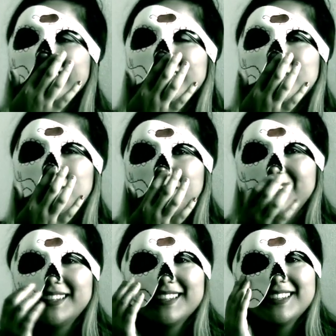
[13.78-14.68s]
So stupid.
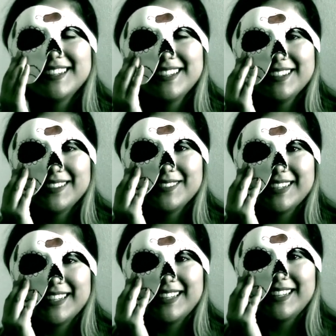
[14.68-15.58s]
Oh
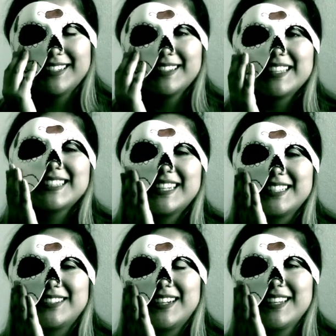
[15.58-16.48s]
my god, that's
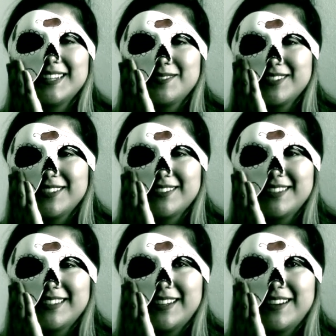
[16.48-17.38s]
nice Dracula music
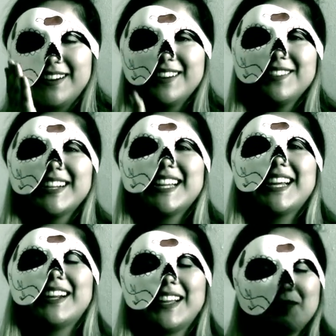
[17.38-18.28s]
right there. Oh my
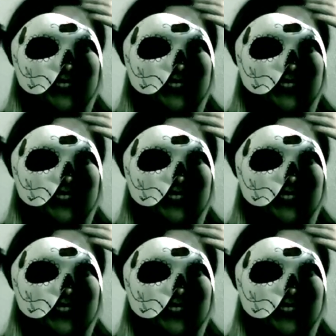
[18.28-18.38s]
god. Okay, I'm